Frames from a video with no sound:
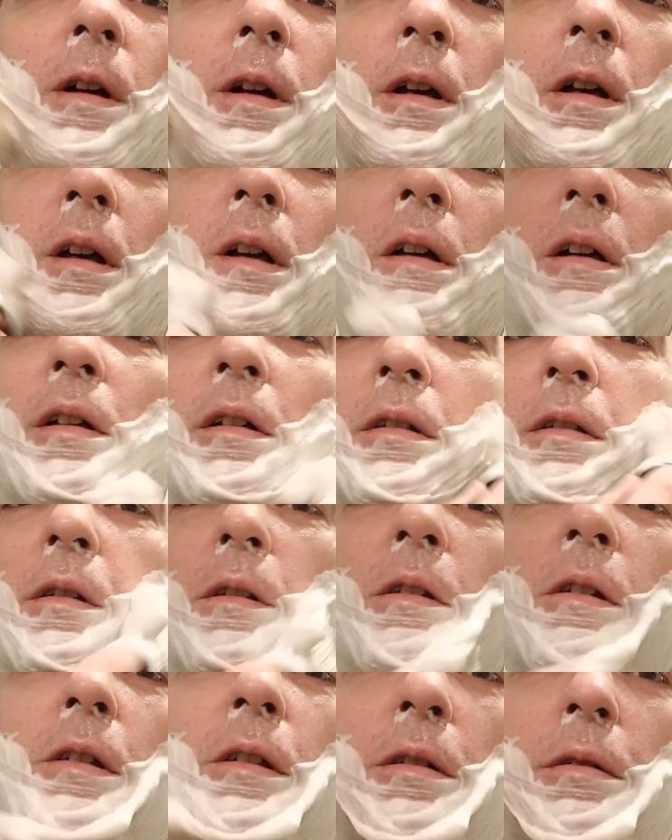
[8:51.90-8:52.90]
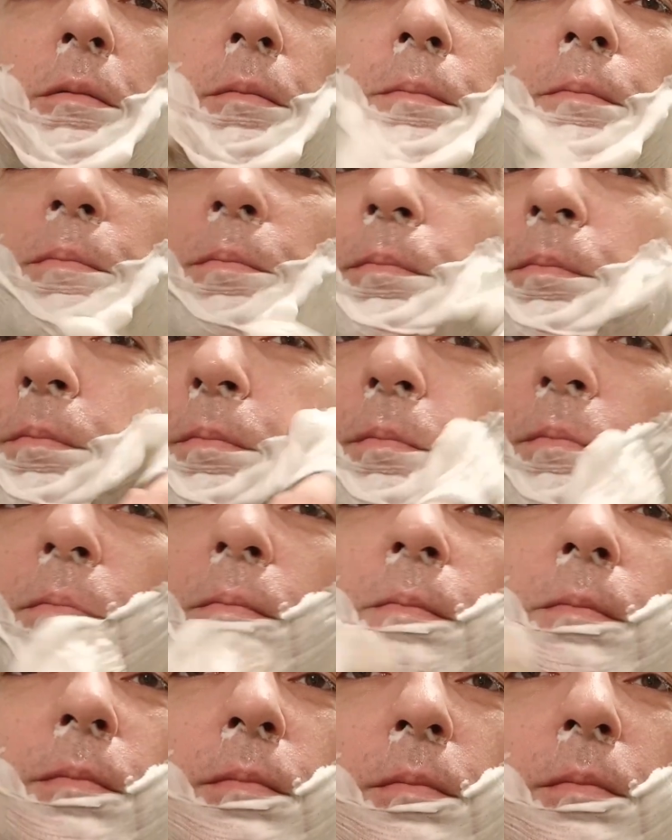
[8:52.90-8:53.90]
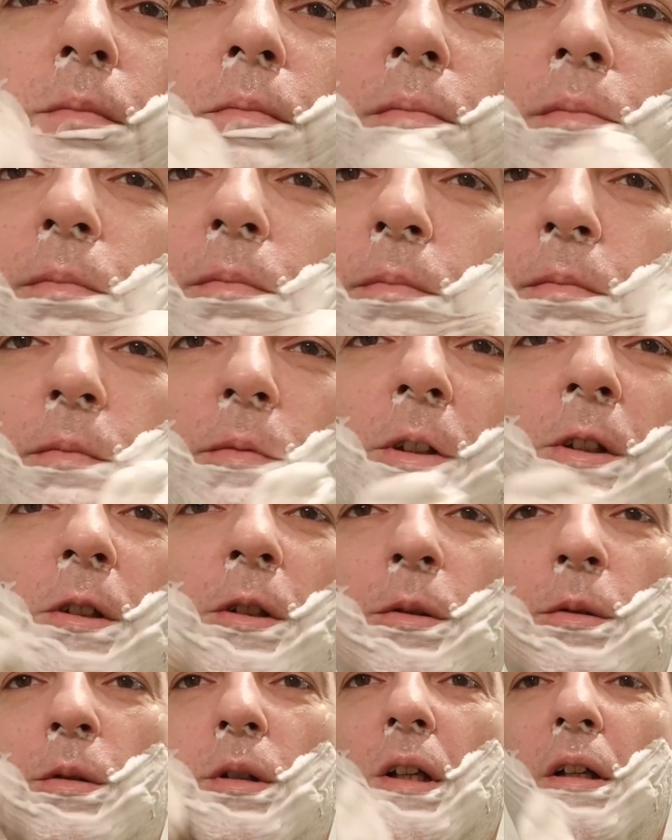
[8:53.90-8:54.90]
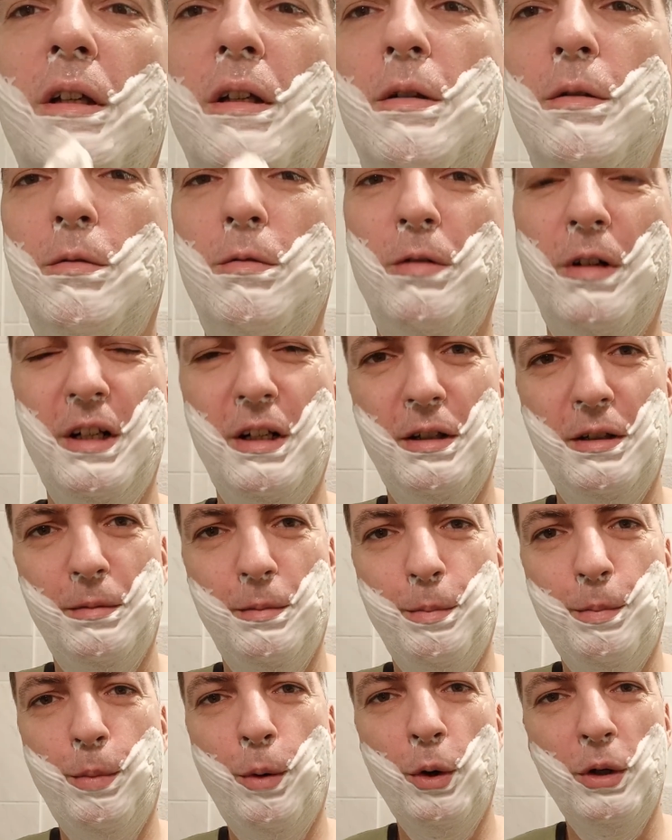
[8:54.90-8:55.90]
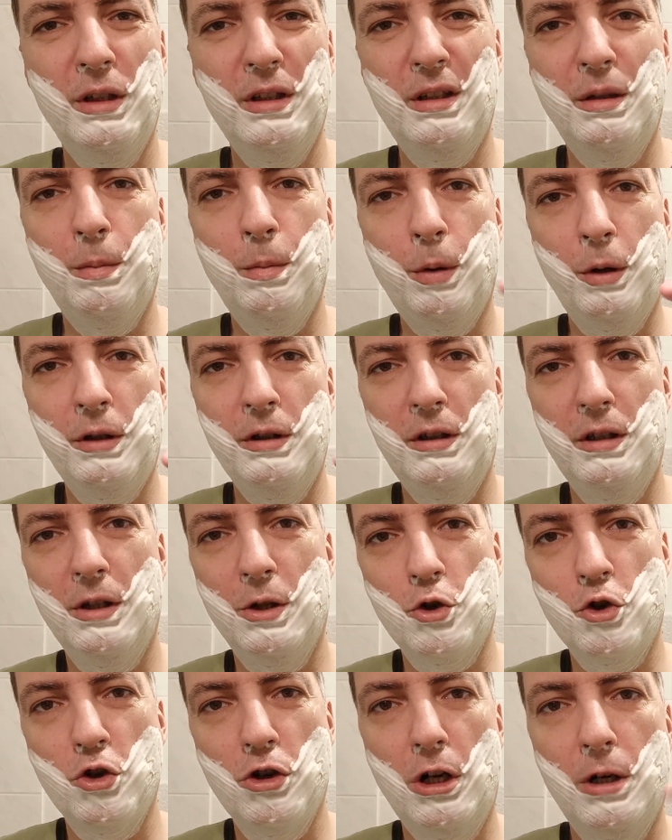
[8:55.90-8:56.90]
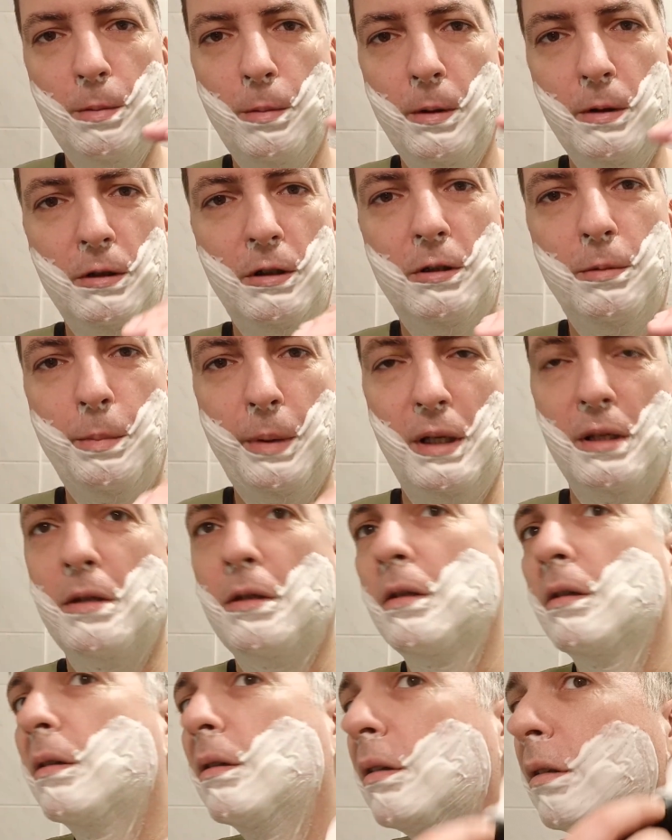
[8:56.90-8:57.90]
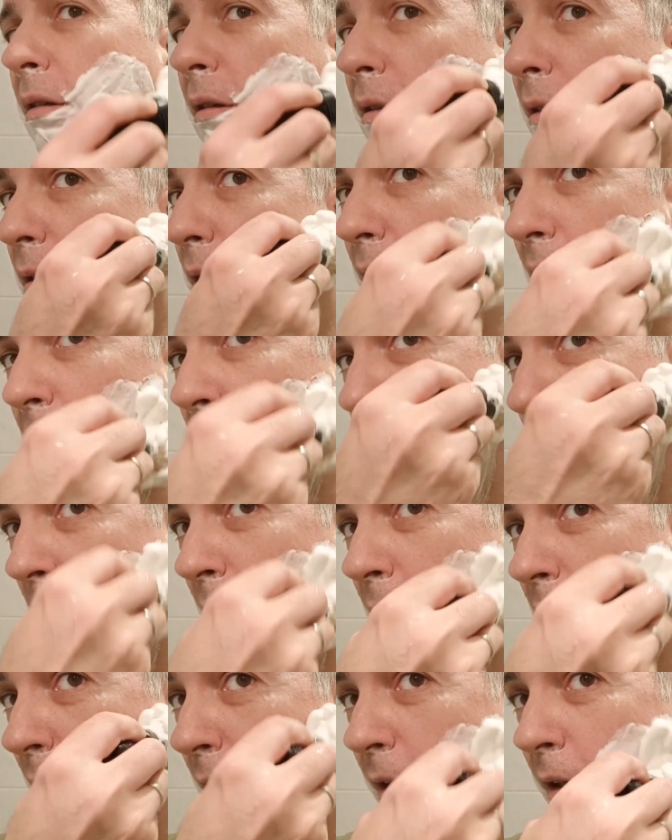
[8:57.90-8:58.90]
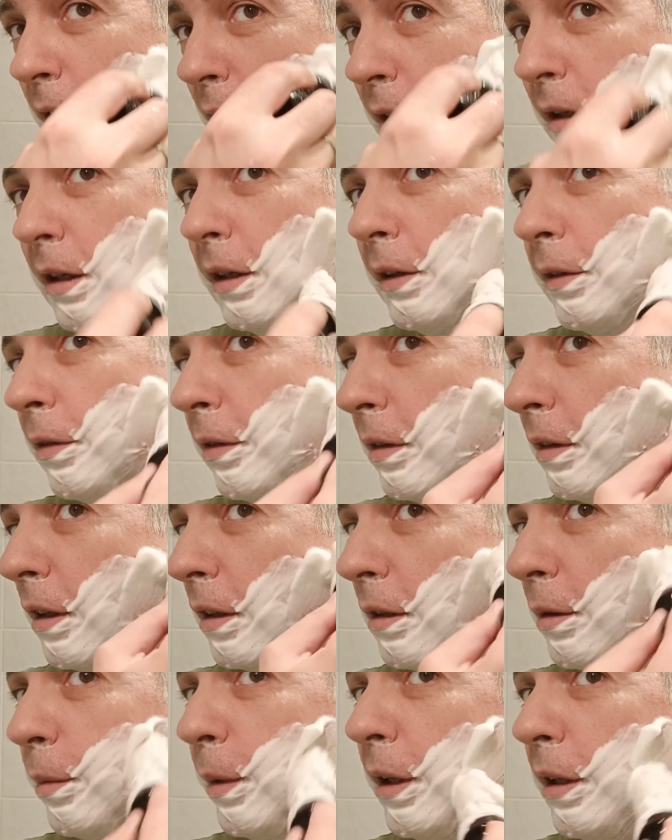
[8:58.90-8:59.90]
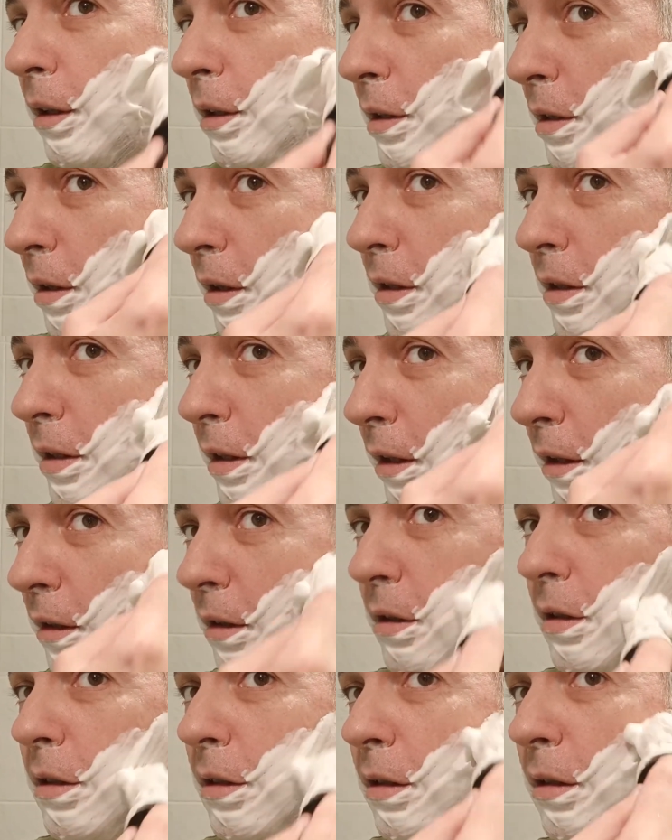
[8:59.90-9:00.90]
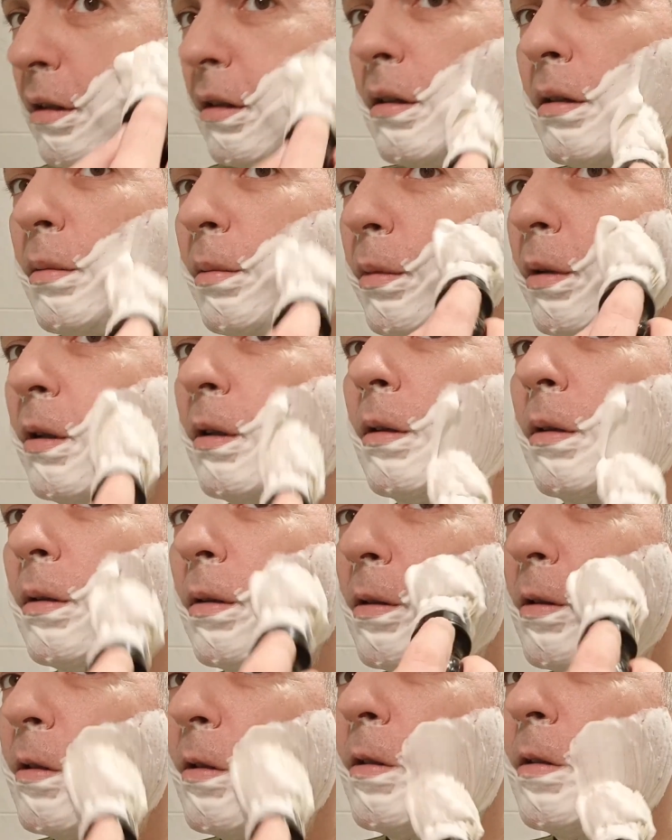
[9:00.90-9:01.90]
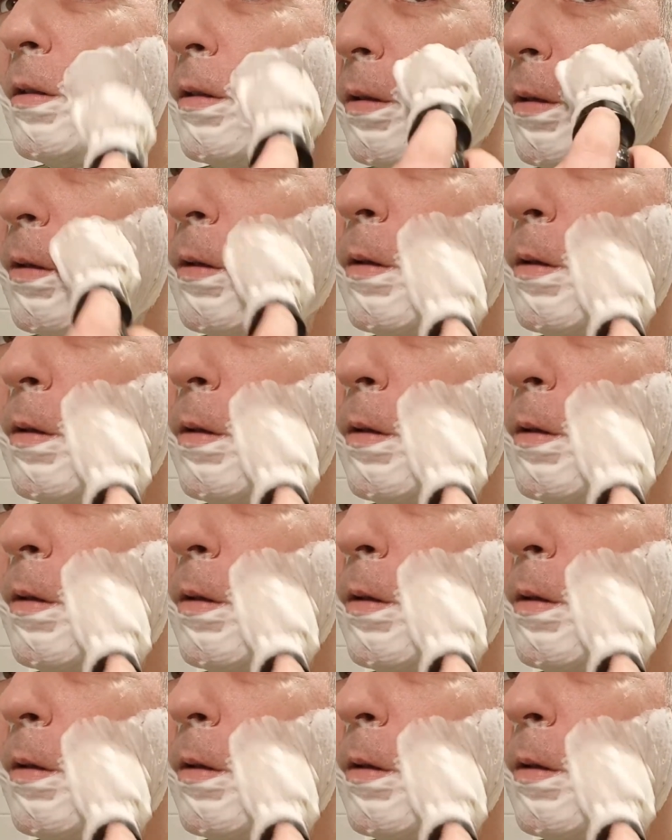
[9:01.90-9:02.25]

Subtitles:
and you know, like very pointy sharpened pencil, if that makes sense, because